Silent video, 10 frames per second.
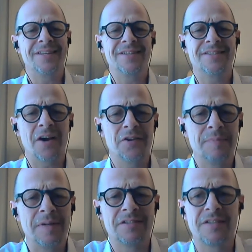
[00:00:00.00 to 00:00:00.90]
is
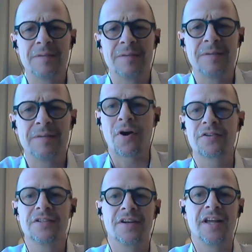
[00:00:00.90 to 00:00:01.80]
BTC
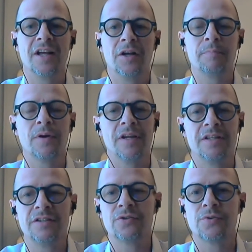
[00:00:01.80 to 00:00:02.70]
Proxy going to help
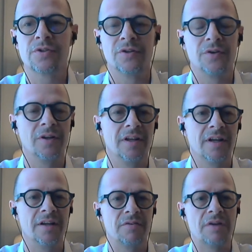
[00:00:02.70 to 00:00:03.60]
institutional
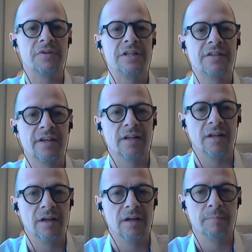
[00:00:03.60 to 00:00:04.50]
and
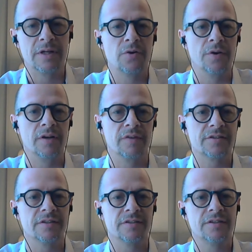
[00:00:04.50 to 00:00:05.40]
retail Bitcoin
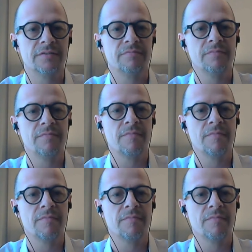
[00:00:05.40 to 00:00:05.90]
investors?